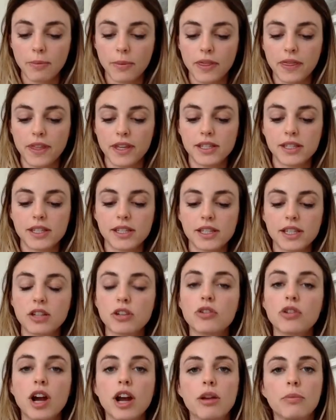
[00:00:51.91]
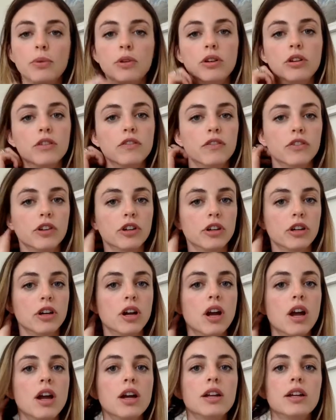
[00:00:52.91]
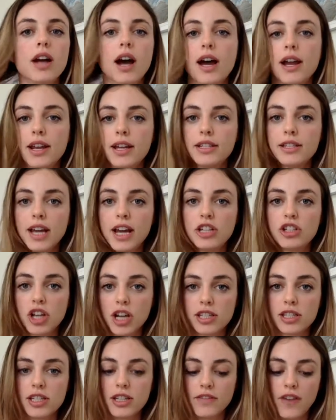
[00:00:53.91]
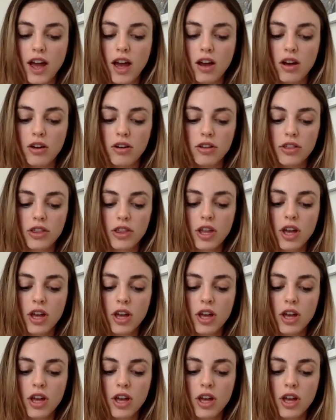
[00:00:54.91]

But this is incredible for gut and digestive health.